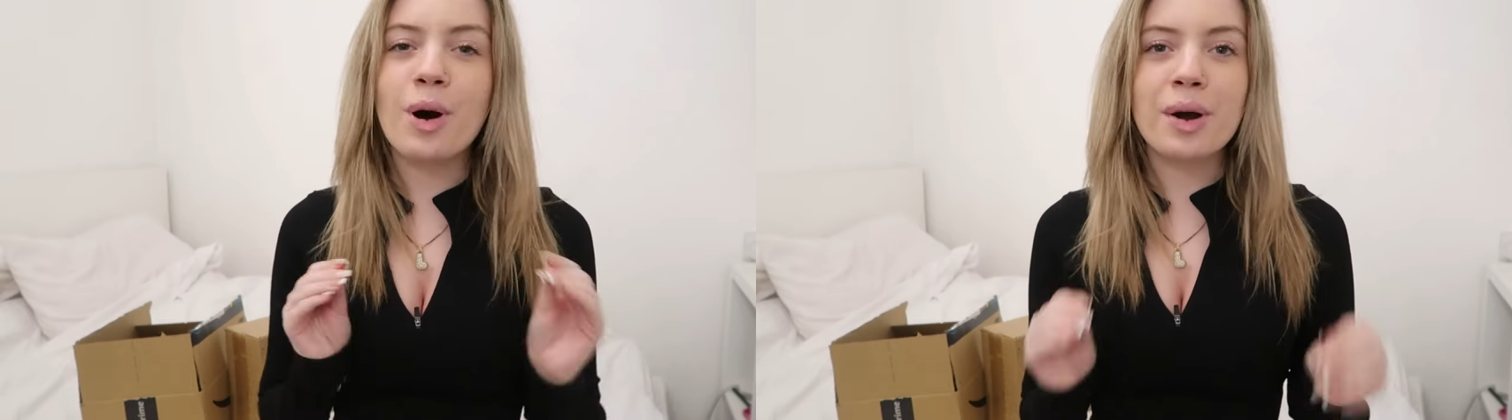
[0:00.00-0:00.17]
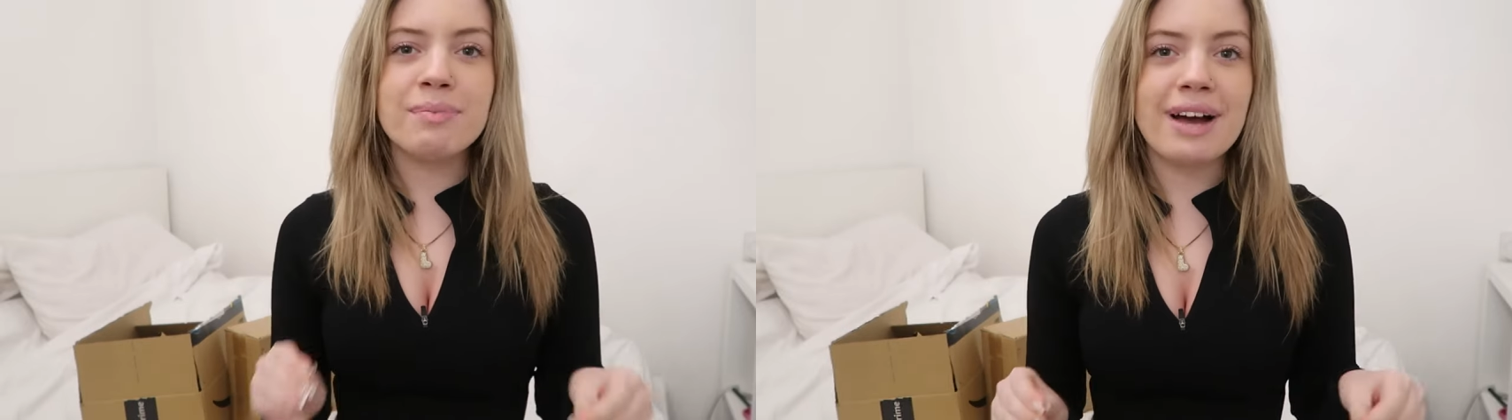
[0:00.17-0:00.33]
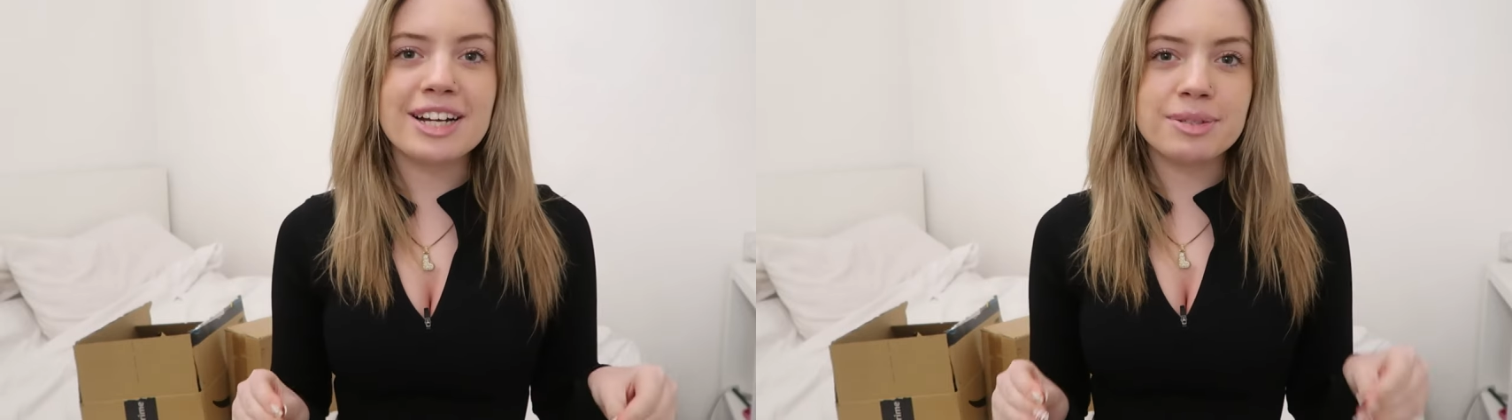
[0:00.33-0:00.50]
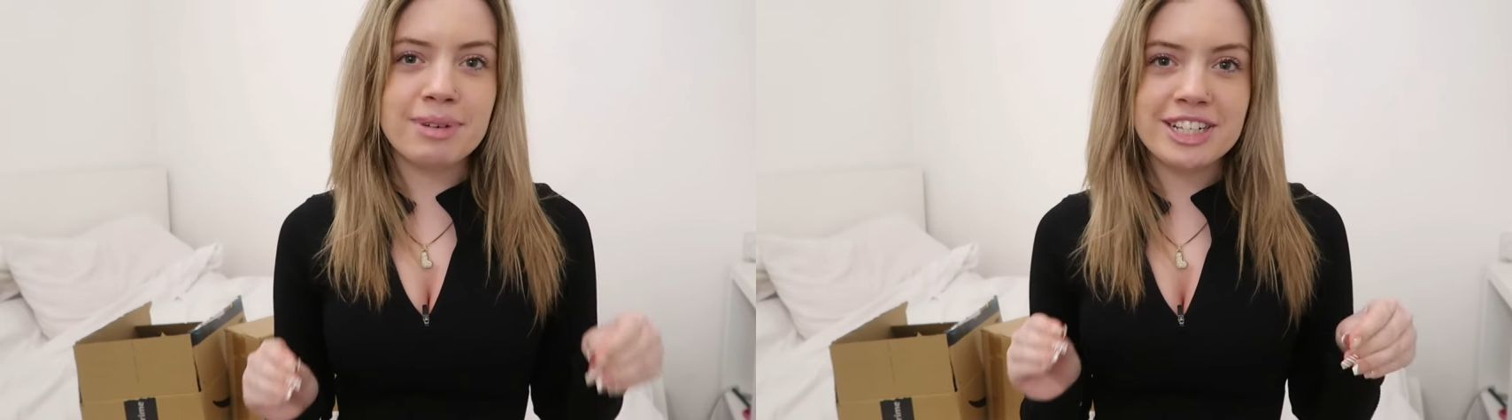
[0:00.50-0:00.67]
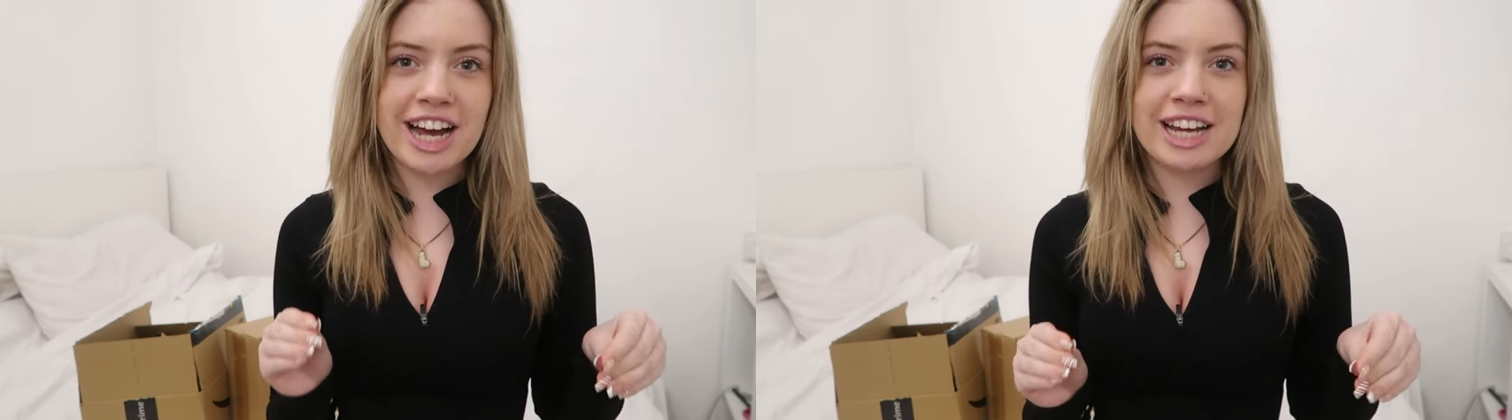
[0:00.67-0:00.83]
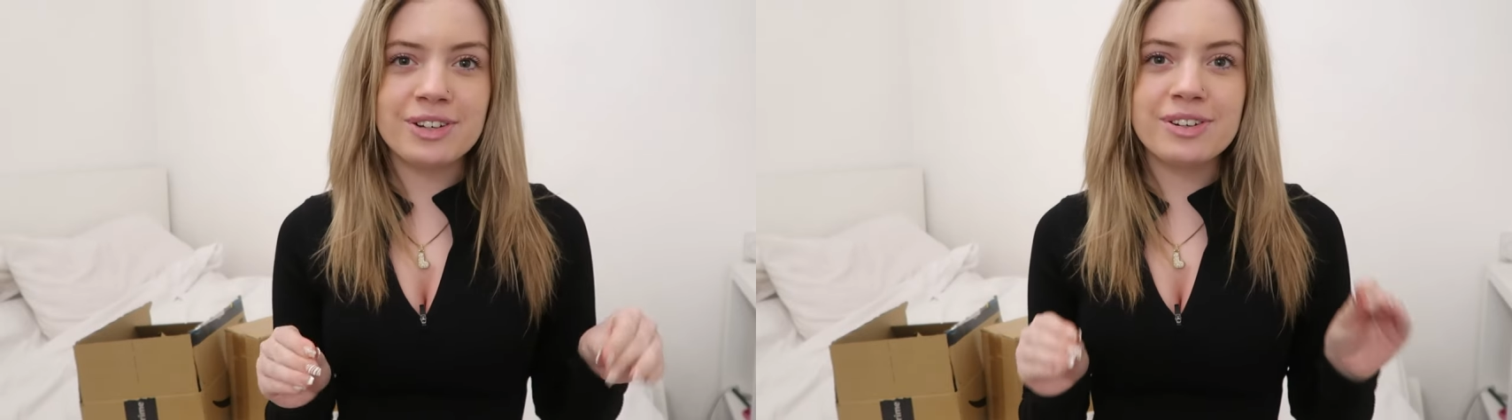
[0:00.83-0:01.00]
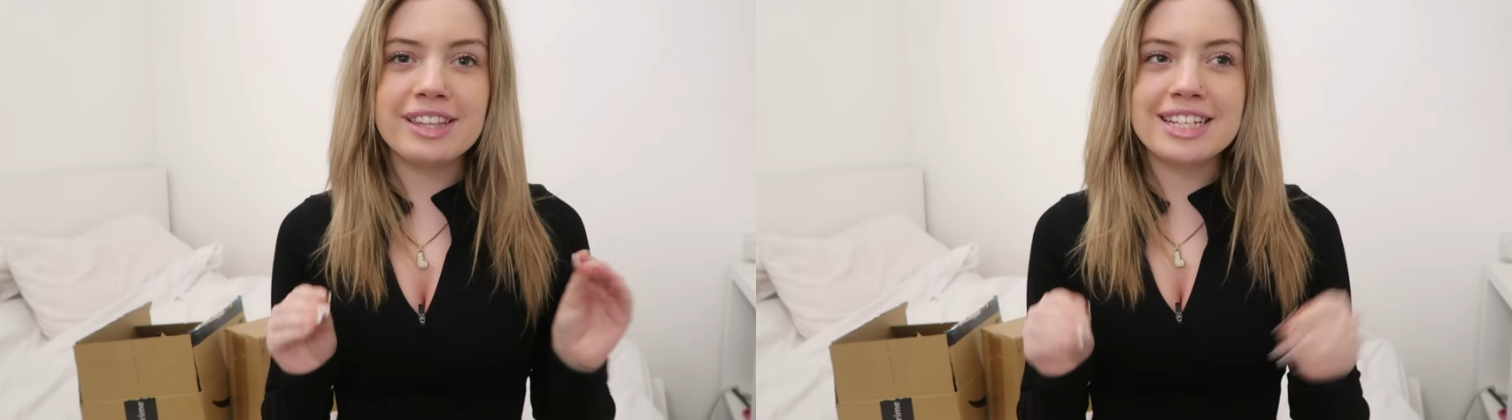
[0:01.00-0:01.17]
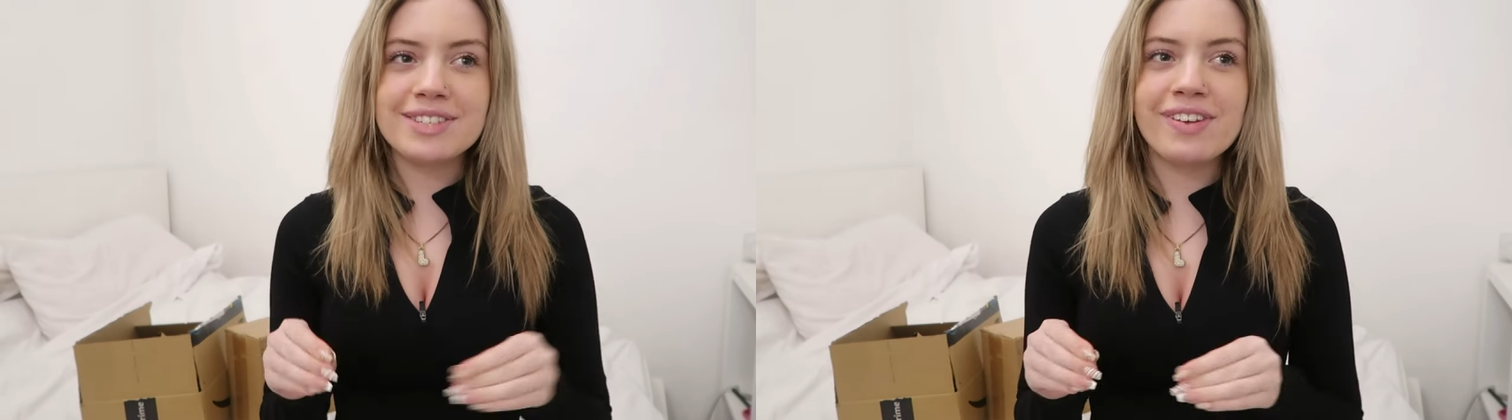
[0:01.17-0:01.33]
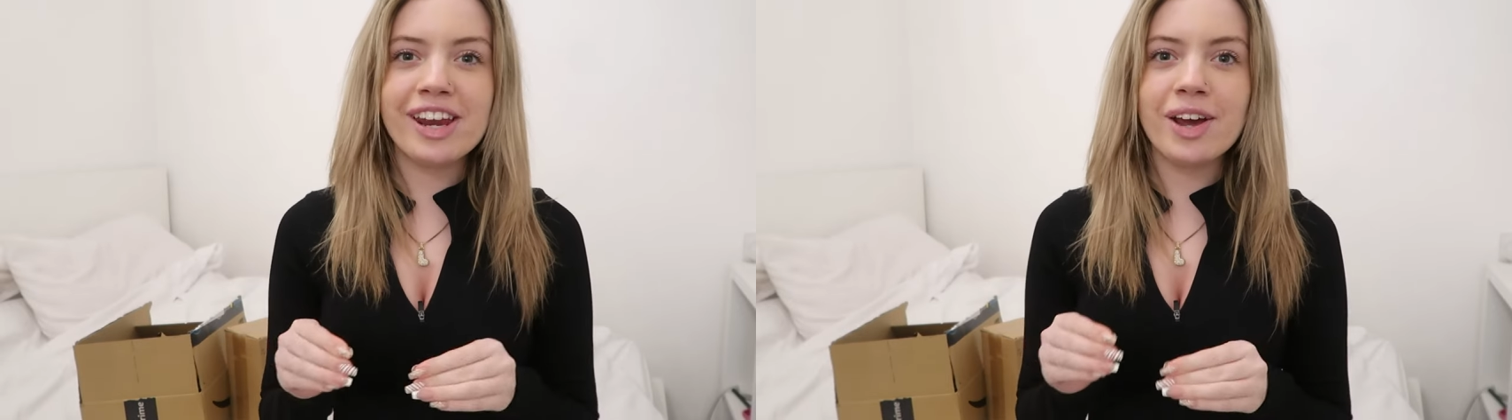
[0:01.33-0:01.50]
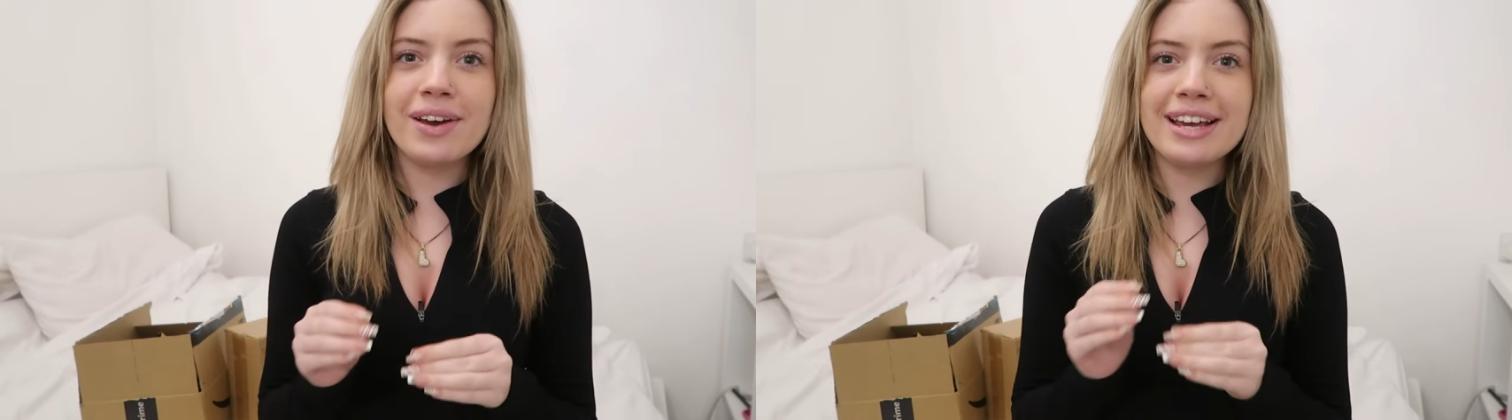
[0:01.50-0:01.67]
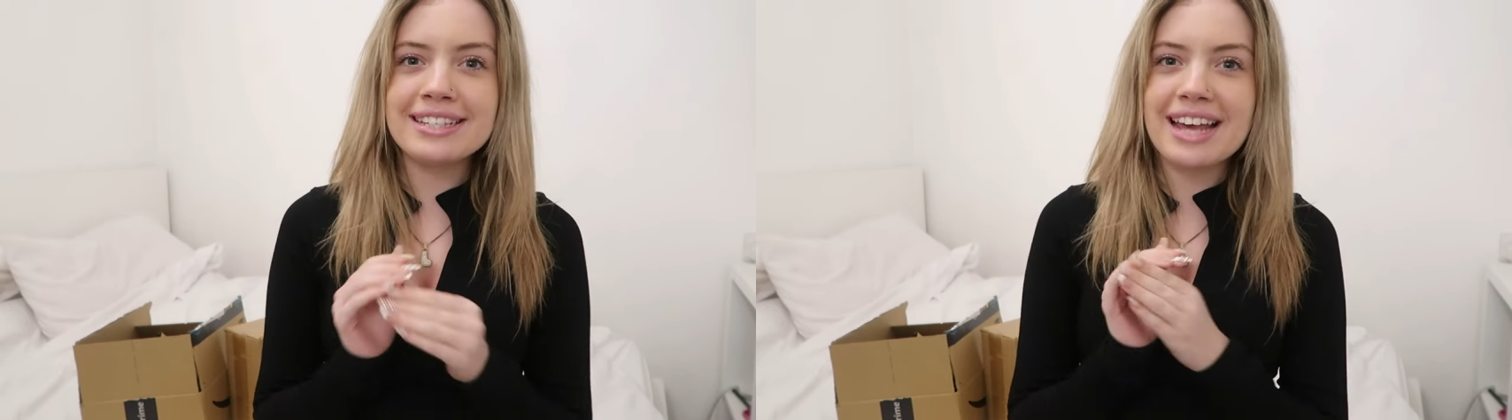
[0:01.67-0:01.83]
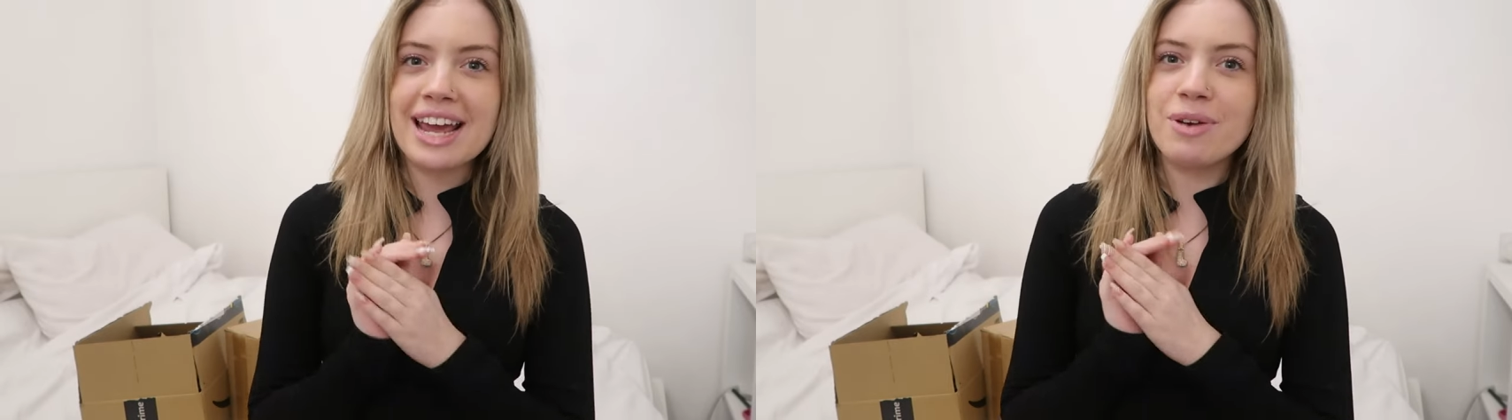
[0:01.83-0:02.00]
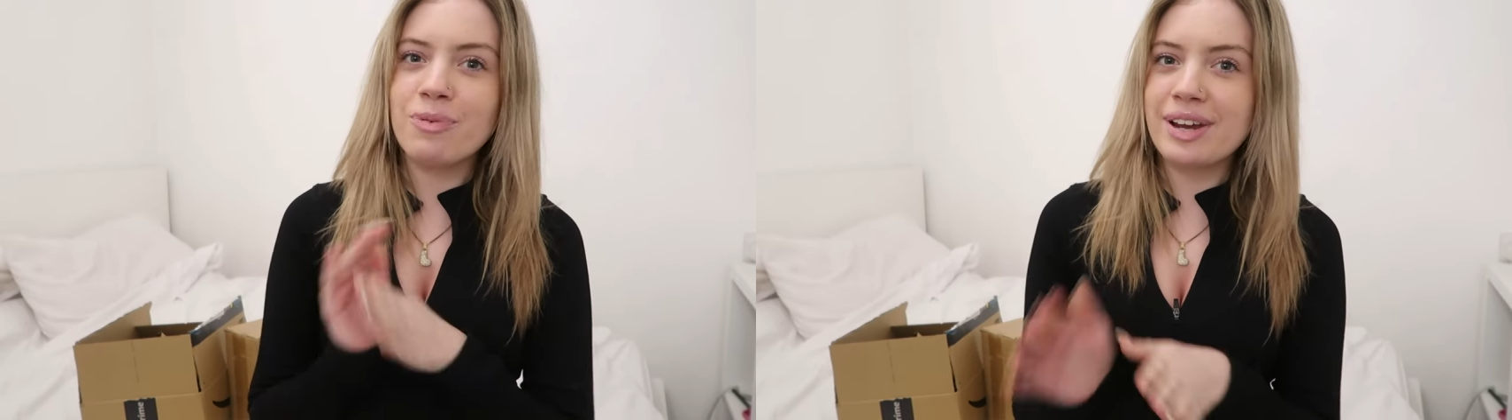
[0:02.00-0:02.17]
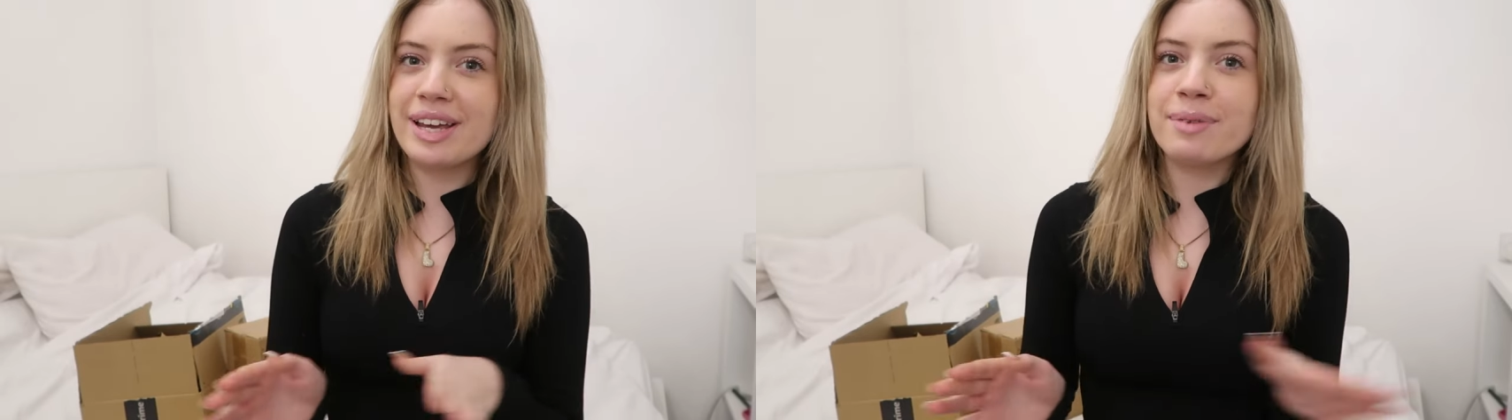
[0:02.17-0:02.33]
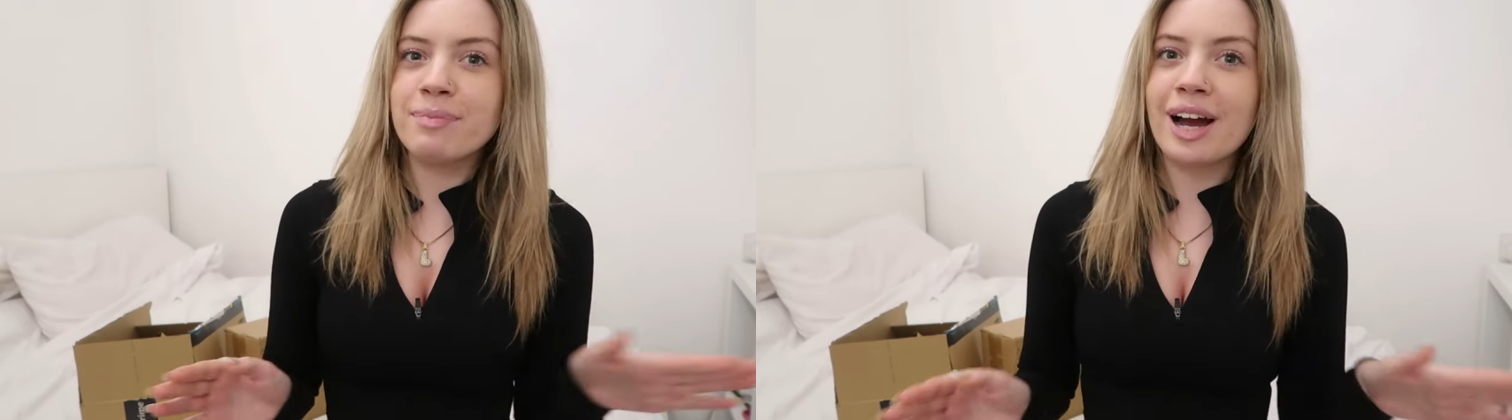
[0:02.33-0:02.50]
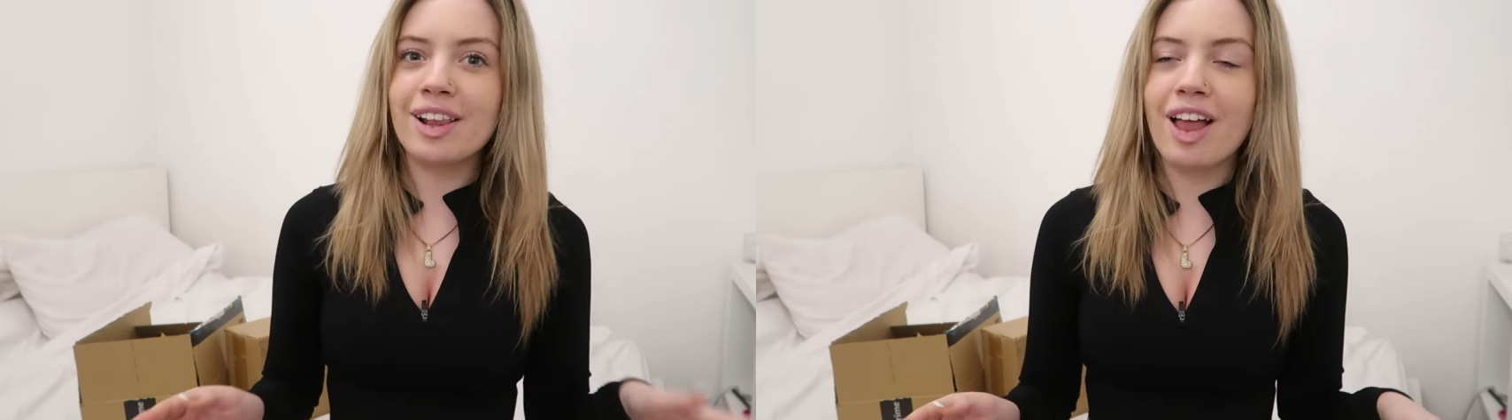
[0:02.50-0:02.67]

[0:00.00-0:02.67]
welcome back to my channel. This video is a week in my